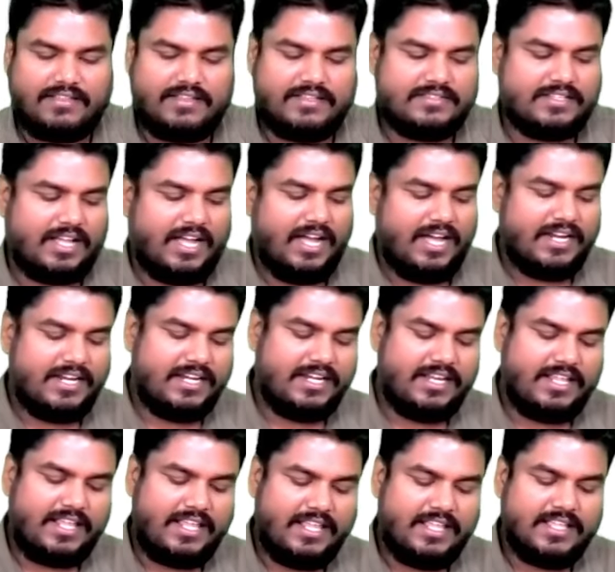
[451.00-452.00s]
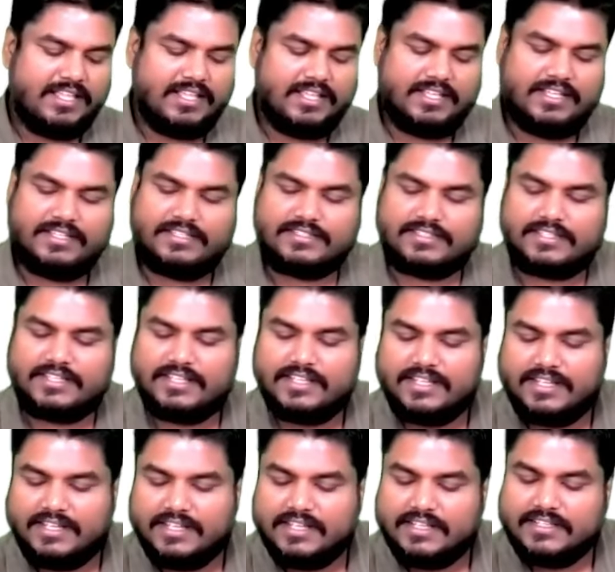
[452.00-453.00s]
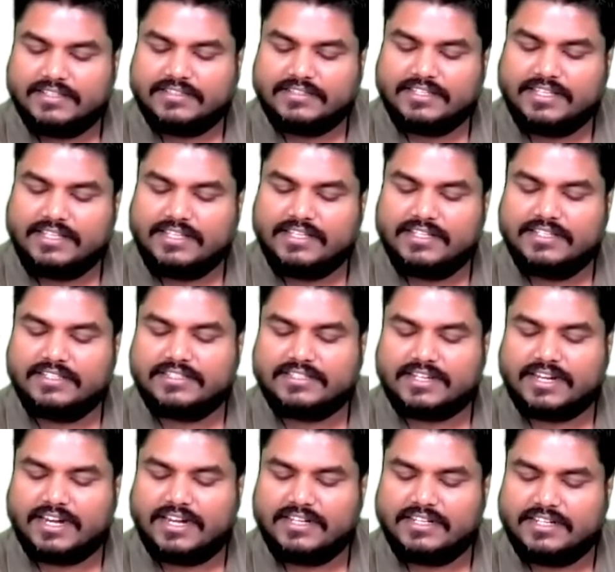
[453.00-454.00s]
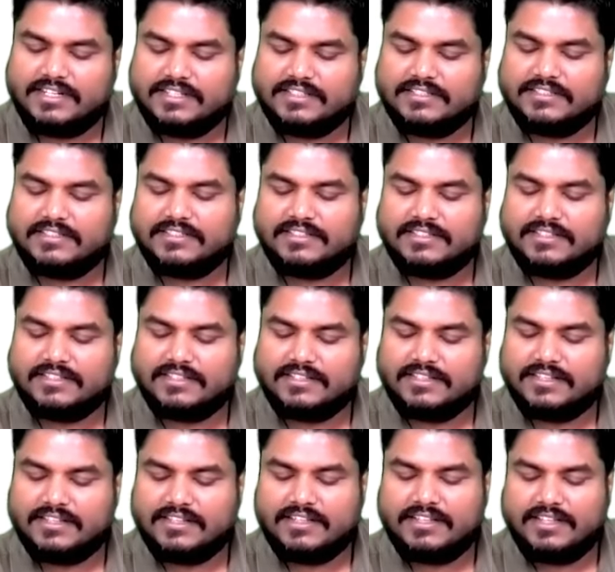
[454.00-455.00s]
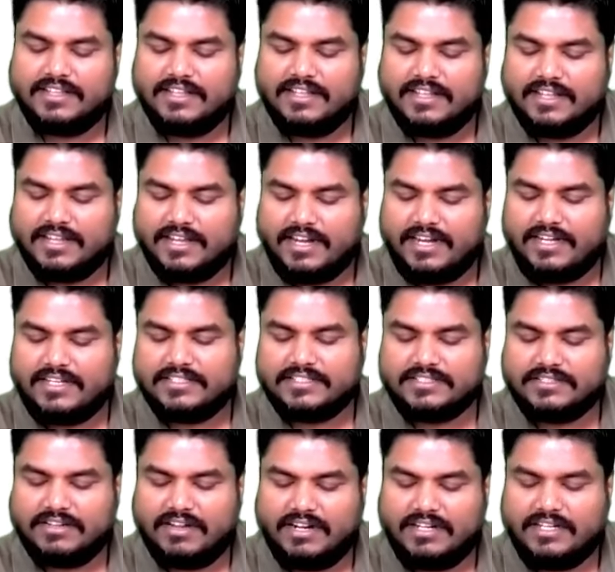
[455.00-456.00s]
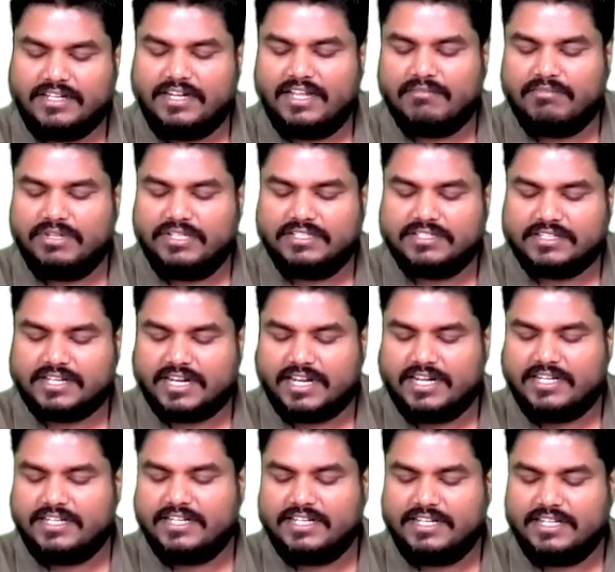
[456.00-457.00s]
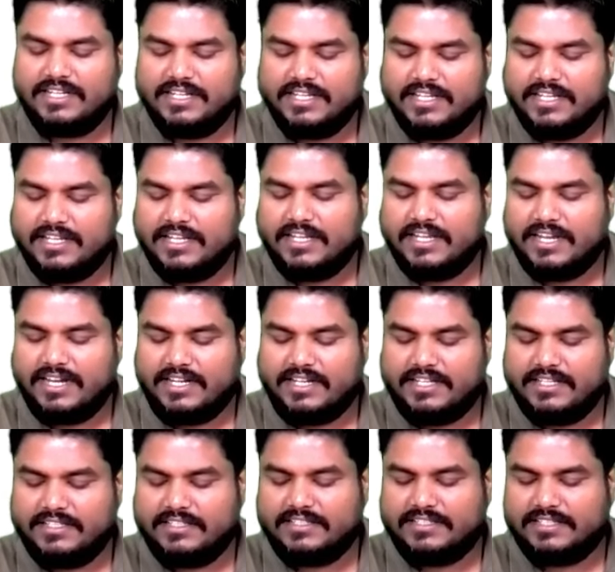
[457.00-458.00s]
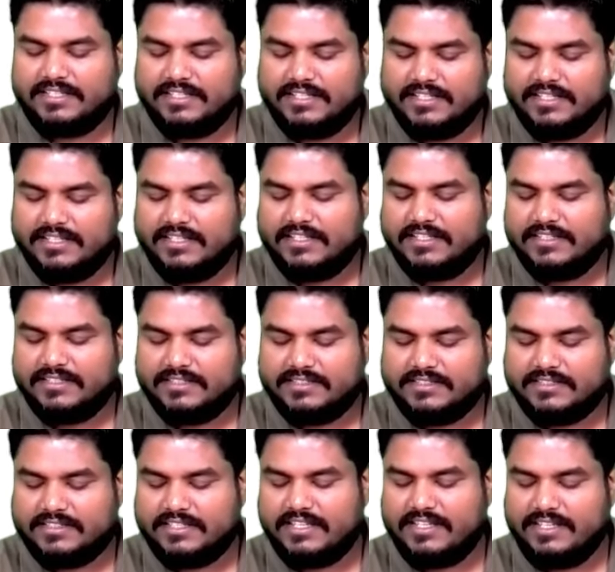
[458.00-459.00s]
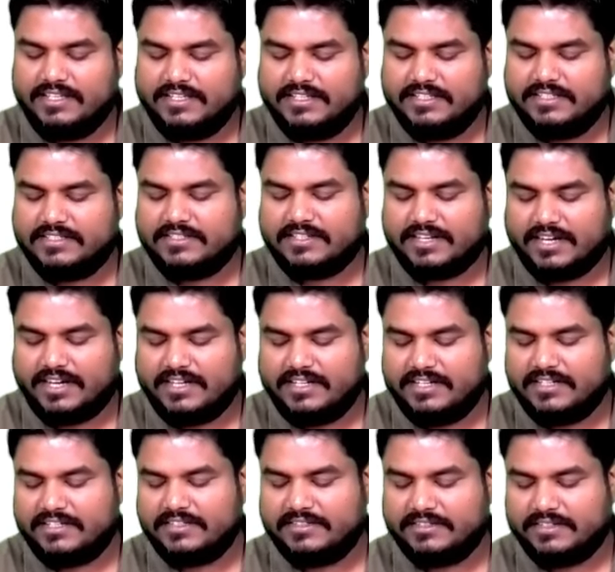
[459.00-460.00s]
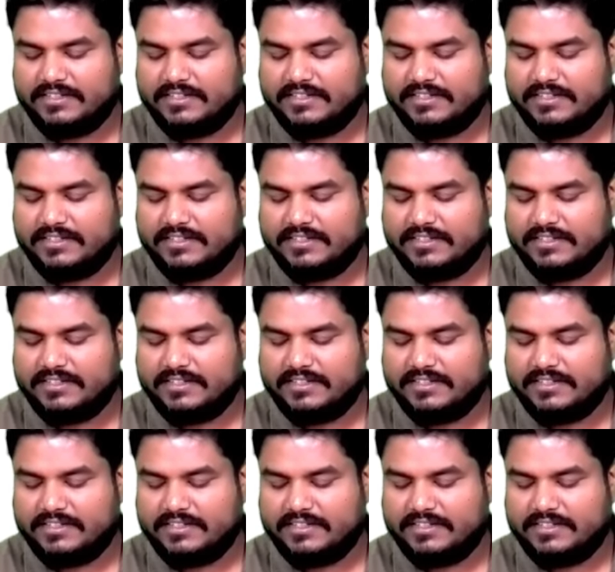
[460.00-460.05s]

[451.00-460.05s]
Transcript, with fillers: This RNA is single stranded. It is not double stranded. It is single stranded.